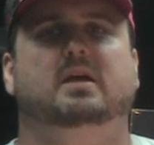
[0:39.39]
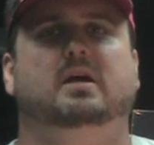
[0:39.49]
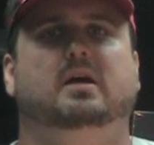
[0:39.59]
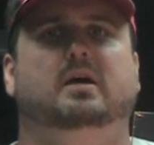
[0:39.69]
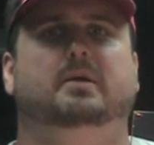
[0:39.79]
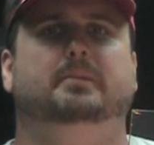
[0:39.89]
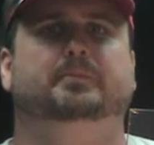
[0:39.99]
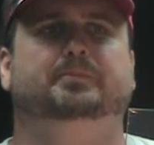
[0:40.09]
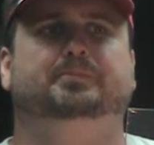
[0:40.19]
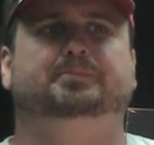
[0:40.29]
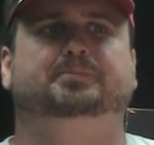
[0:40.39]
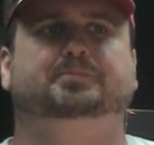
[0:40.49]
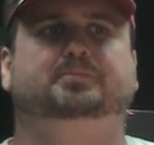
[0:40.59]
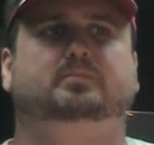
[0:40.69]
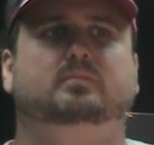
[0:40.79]
Um,
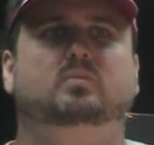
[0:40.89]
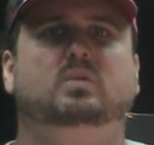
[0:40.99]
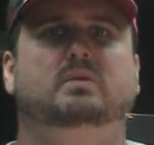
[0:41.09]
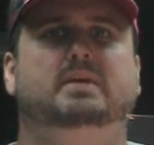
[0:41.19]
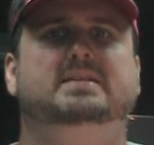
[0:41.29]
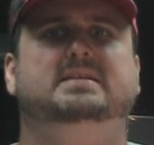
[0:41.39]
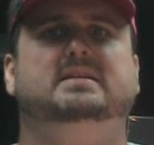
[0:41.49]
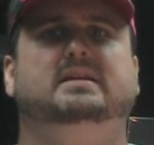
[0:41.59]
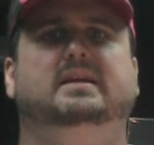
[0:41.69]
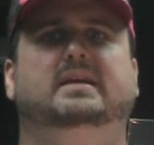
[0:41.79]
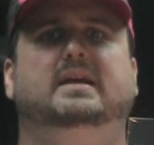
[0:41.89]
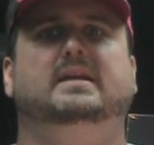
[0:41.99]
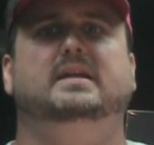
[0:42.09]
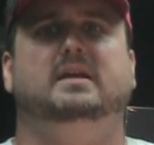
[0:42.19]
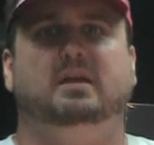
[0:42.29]
basically,
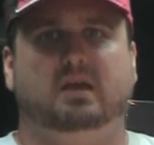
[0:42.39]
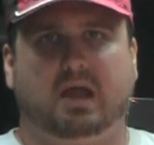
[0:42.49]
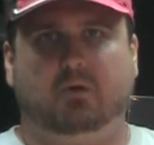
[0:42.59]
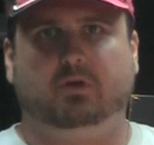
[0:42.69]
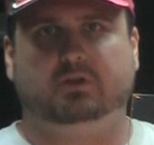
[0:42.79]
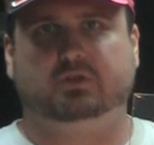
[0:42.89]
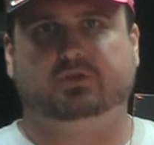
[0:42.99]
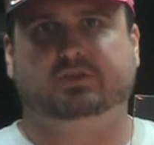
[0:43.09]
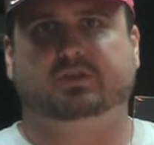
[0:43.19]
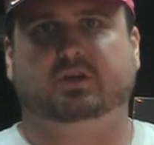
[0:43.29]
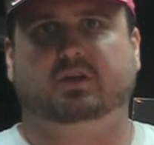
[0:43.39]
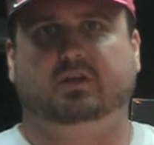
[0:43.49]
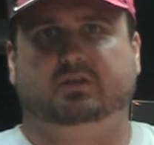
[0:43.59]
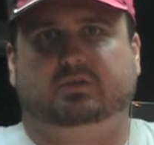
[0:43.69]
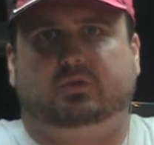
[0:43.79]
I want to do,
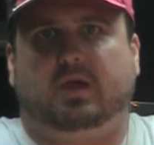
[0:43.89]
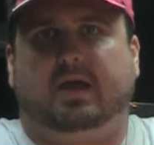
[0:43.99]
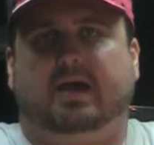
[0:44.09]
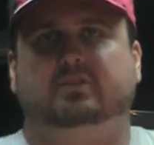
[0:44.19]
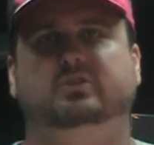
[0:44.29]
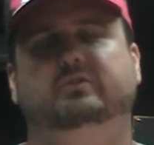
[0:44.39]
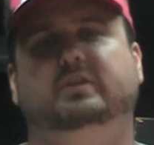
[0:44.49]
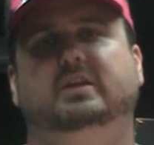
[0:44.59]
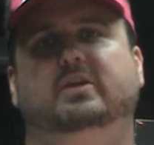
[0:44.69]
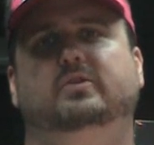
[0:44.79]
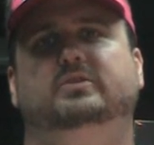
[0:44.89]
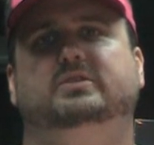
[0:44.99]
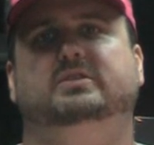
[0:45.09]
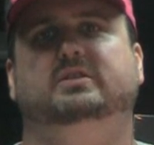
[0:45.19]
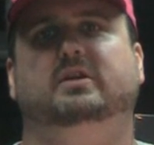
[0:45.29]
uh, do how-to
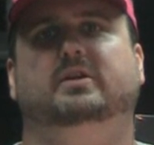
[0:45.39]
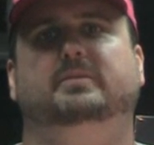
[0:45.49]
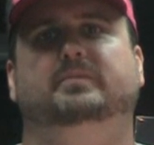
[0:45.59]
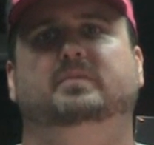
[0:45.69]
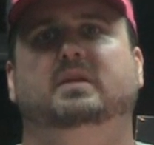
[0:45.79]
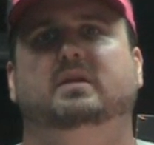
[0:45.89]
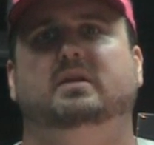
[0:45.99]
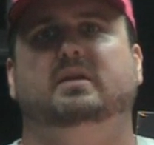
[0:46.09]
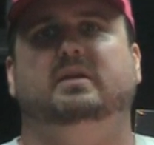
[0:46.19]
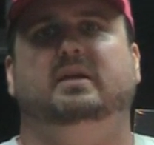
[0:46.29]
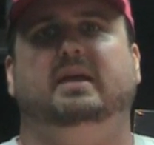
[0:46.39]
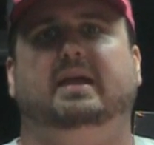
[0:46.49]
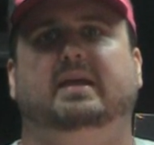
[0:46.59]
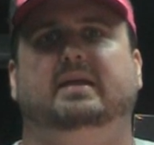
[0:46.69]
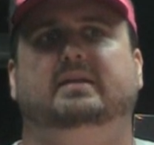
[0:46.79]
videos um,
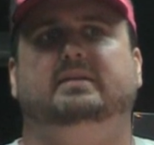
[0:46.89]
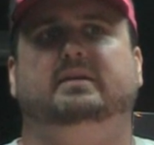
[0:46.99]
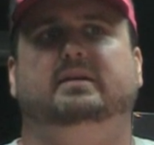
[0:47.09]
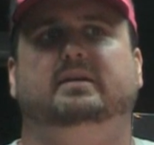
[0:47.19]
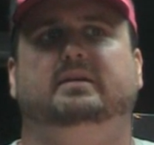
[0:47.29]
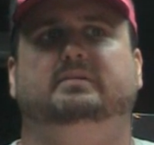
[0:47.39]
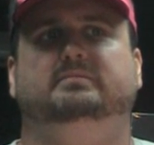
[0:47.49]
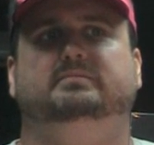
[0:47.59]
and uh,